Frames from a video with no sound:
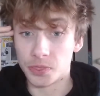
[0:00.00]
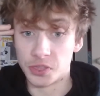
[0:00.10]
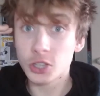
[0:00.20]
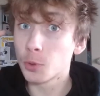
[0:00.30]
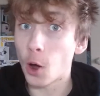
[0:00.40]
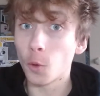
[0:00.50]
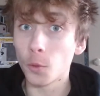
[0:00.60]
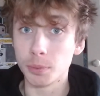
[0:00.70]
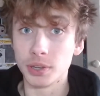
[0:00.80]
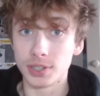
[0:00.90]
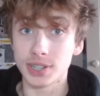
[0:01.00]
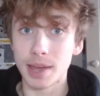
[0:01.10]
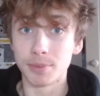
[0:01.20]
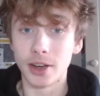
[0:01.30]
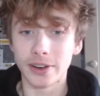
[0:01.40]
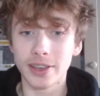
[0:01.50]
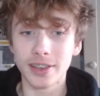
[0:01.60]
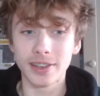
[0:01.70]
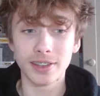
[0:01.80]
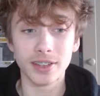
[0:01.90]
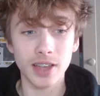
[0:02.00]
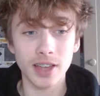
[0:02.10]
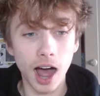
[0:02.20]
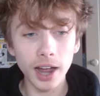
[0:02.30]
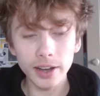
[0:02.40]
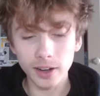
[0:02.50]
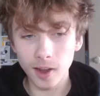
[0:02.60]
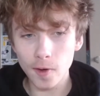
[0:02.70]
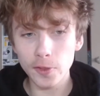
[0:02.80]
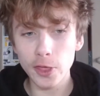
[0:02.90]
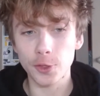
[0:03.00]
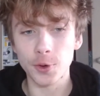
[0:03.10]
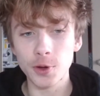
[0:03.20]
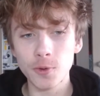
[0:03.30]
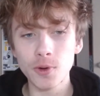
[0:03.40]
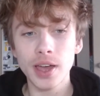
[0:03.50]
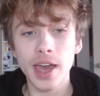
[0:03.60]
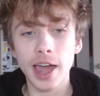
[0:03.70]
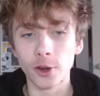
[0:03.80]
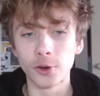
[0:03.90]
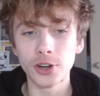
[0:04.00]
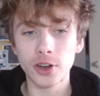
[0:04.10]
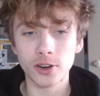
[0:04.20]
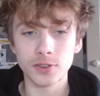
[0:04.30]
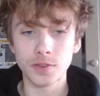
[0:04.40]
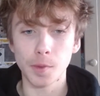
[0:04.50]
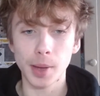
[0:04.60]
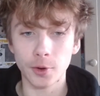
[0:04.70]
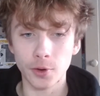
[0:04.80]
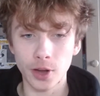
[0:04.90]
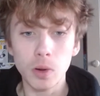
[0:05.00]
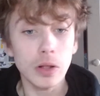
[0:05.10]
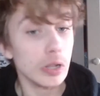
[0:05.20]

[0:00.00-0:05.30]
this would already be a slam dunk. I love the thrill and learning curves of a battle royale.